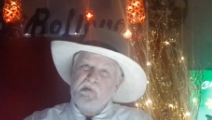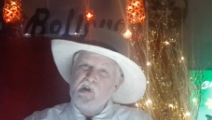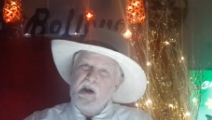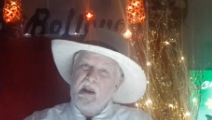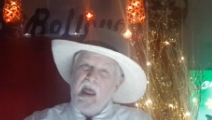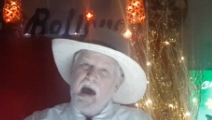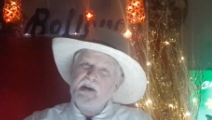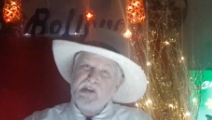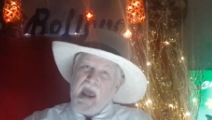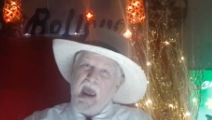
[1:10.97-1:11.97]
free at
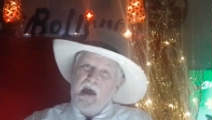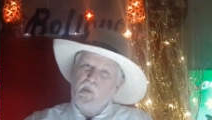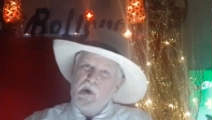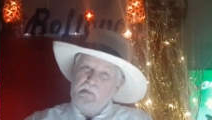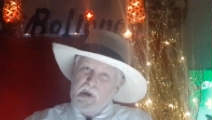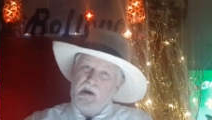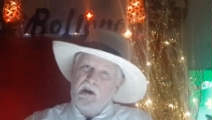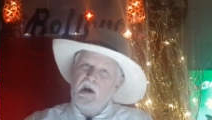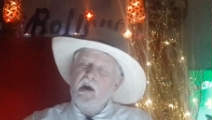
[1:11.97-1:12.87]
last can we be